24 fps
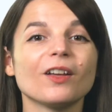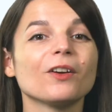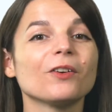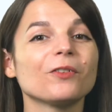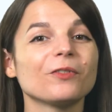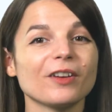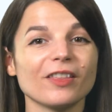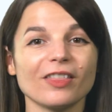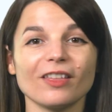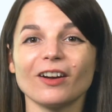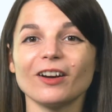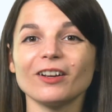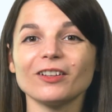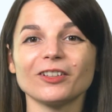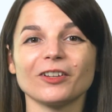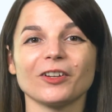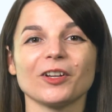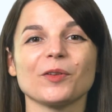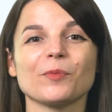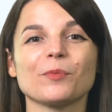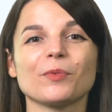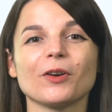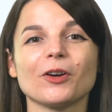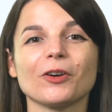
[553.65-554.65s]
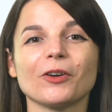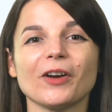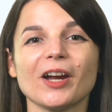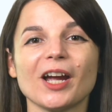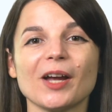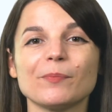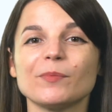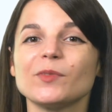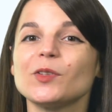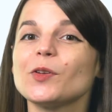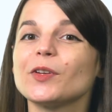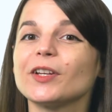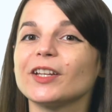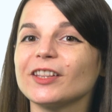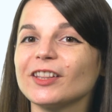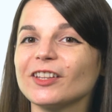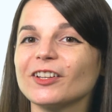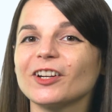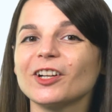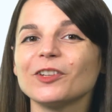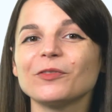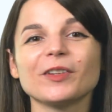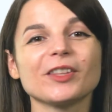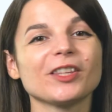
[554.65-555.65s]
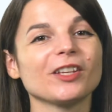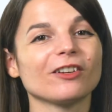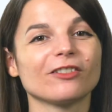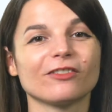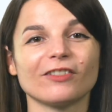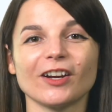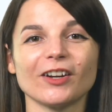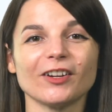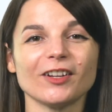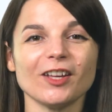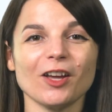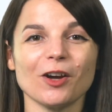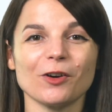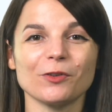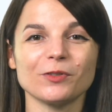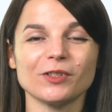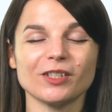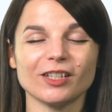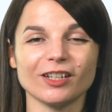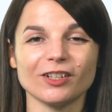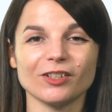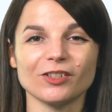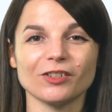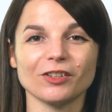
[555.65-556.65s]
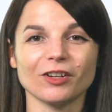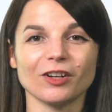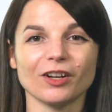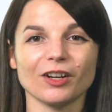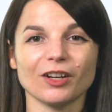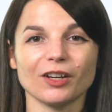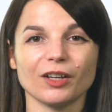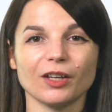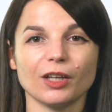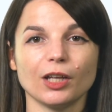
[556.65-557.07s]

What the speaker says: With our learning program, you can learn with your very own teacher.